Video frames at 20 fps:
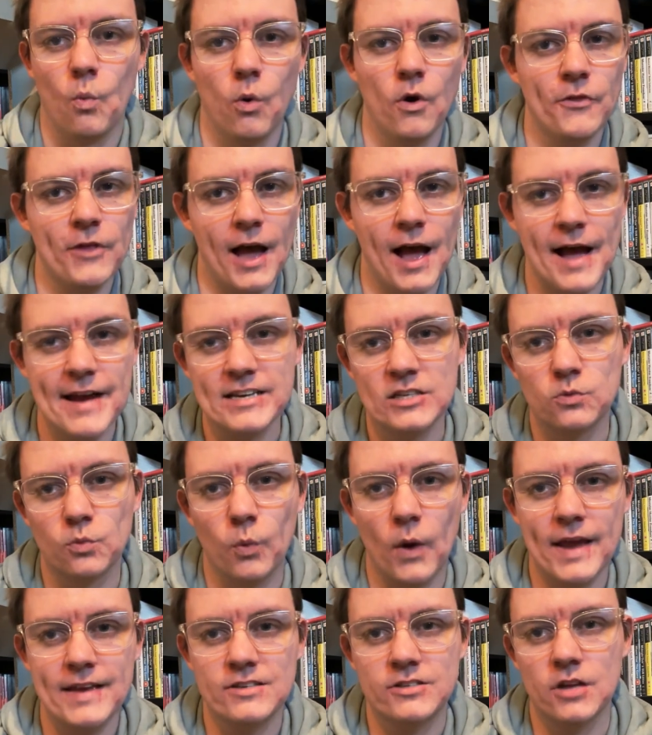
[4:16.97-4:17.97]
One of the highest
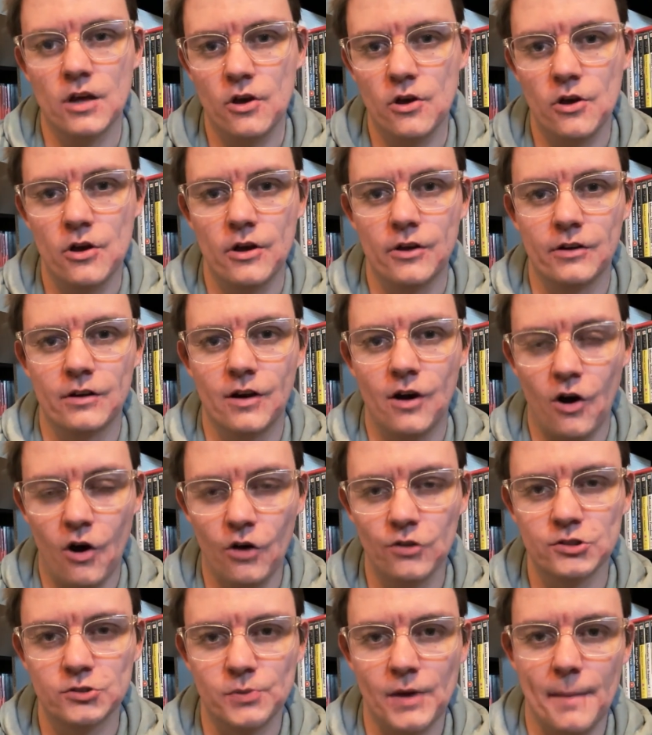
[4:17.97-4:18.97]
ways to earn
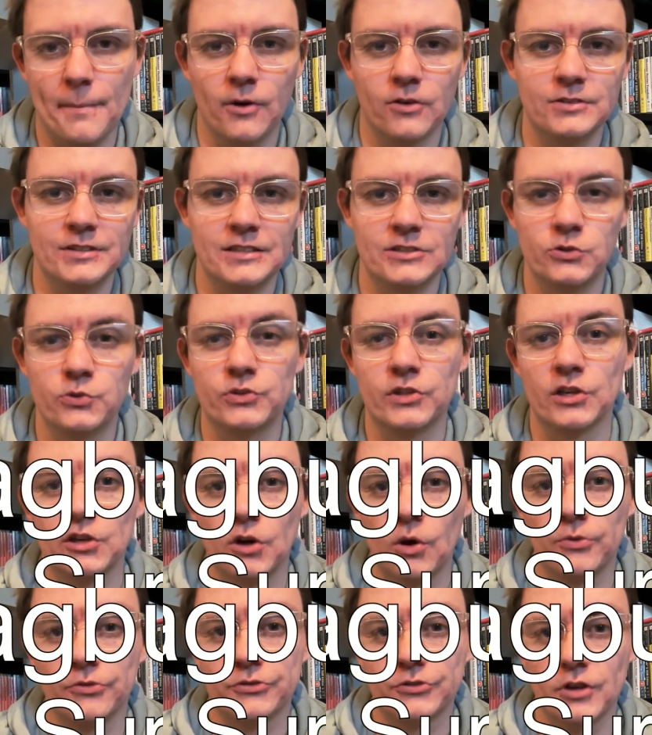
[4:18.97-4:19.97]
on Swagbucks is using the
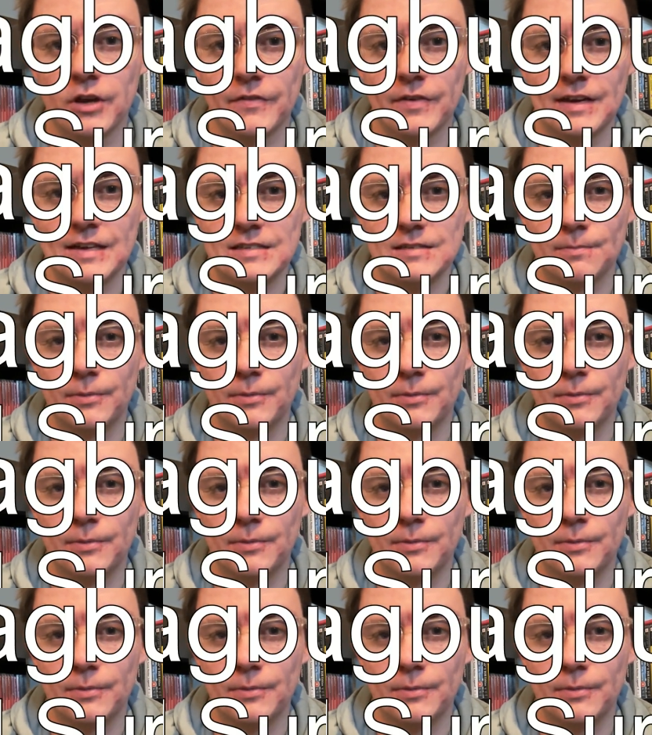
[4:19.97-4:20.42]
gold surveys,